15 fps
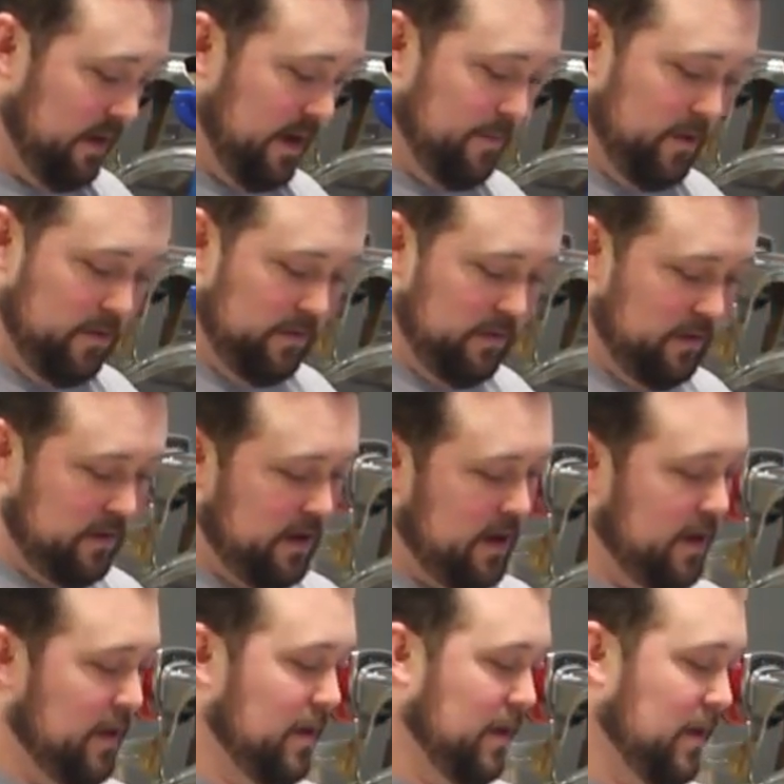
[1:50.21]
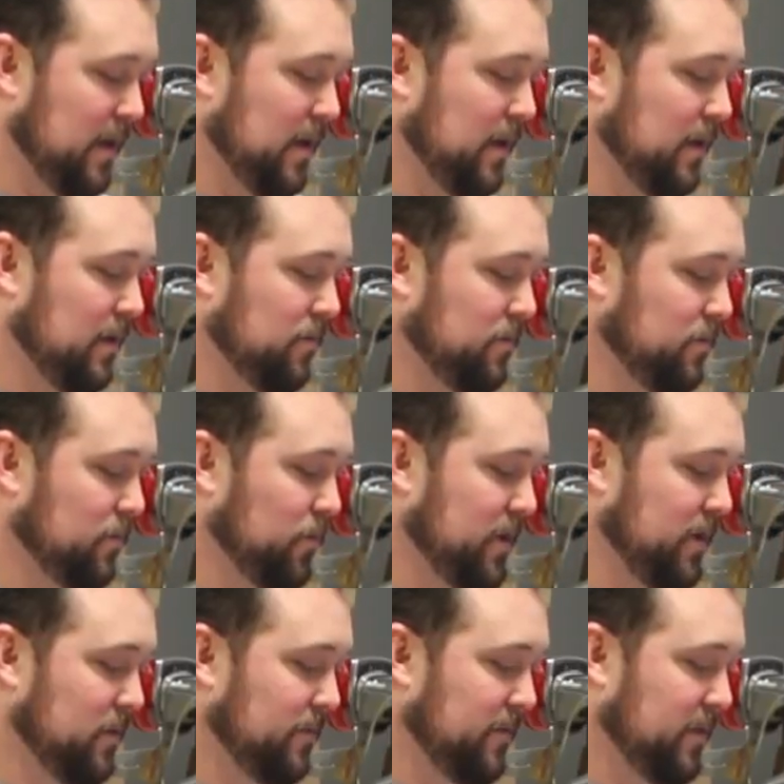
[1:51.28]
I'm using a
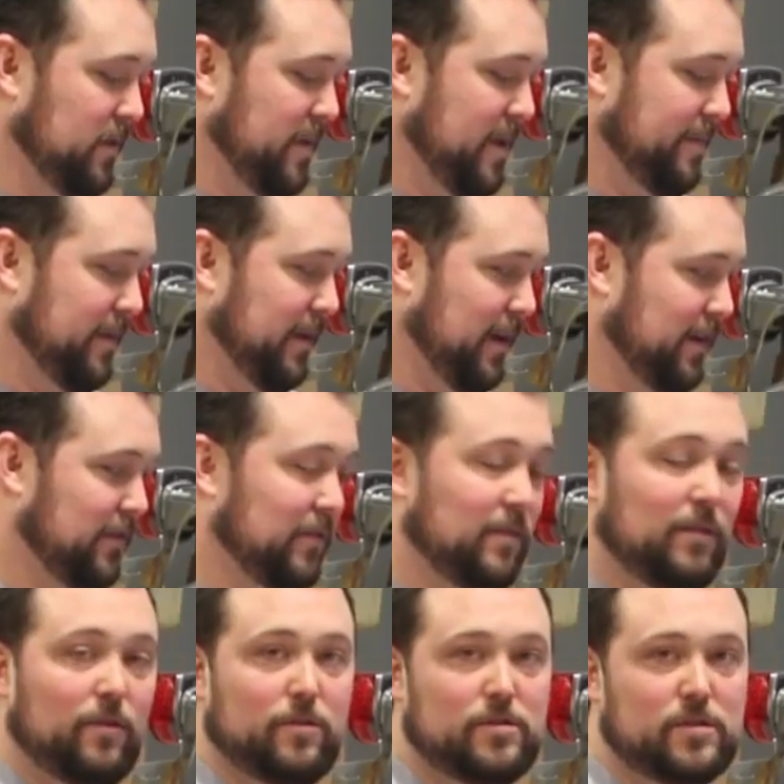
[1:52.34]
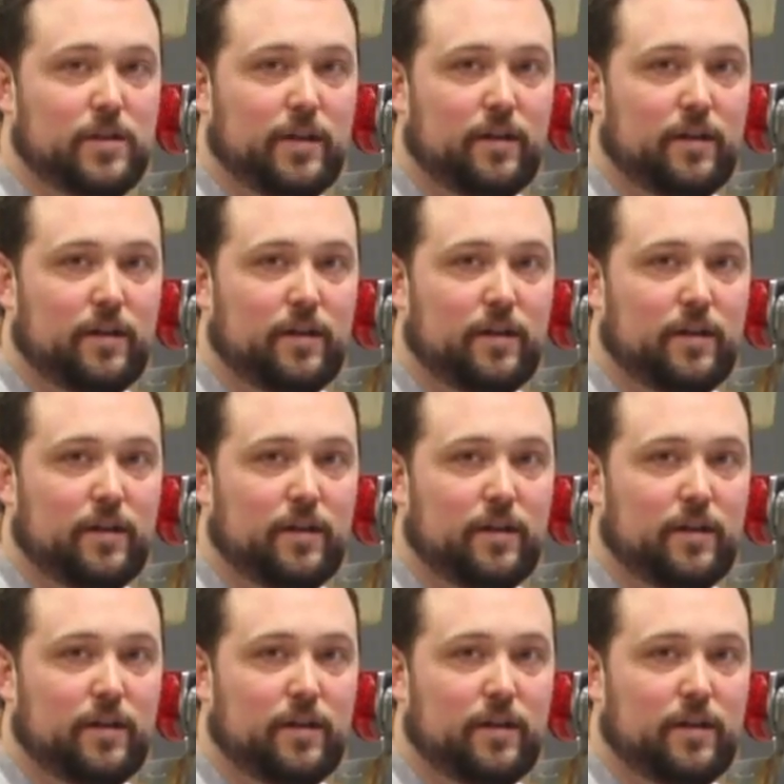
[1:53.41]
window film application solution.